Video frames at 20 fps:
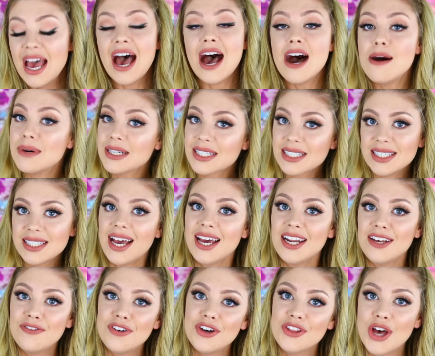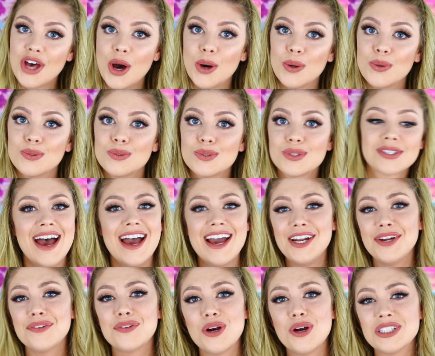I'm excited for those.
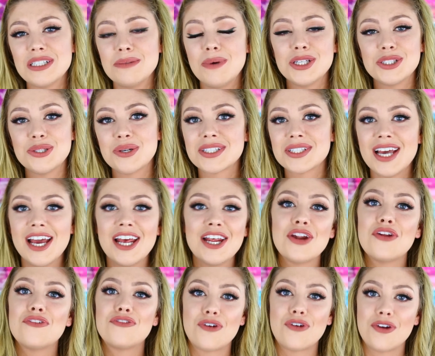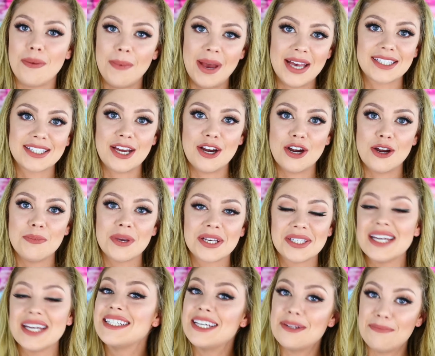And of course, I'm also excited for the mascara because
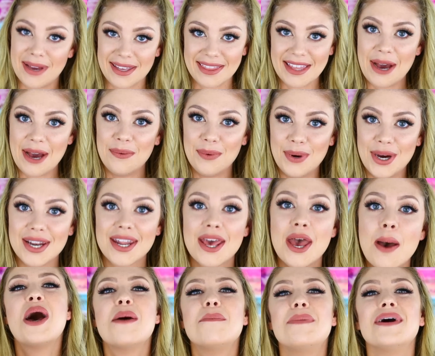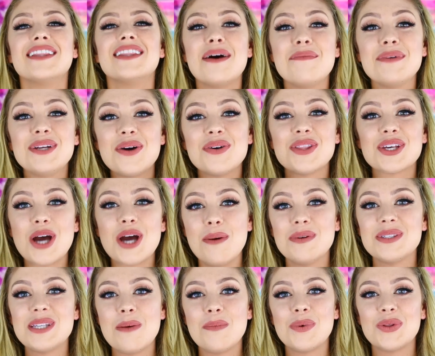I did pick that one. But let me know in the
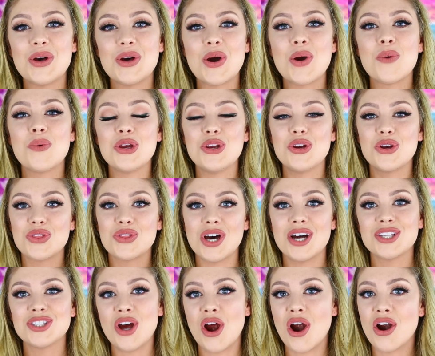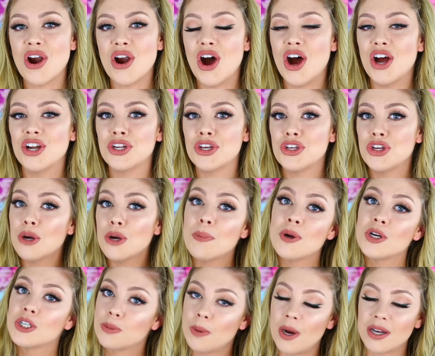comments down below what your thoughts are on your
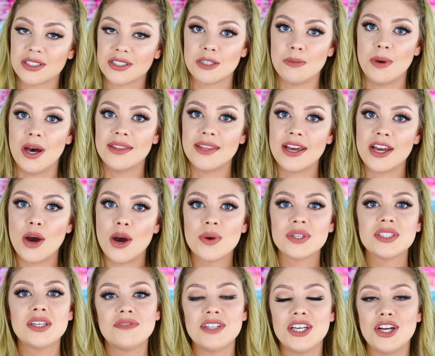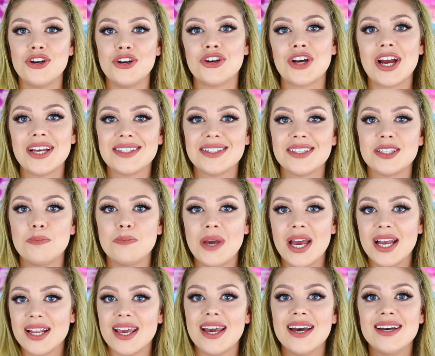Birchbox this month. I always love to hear your guys'
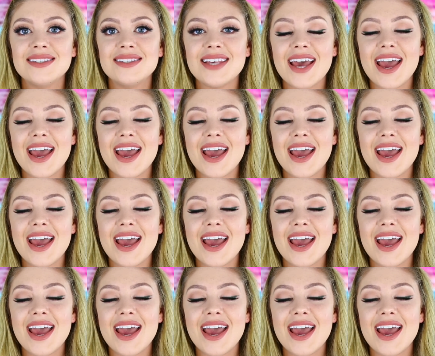opinions.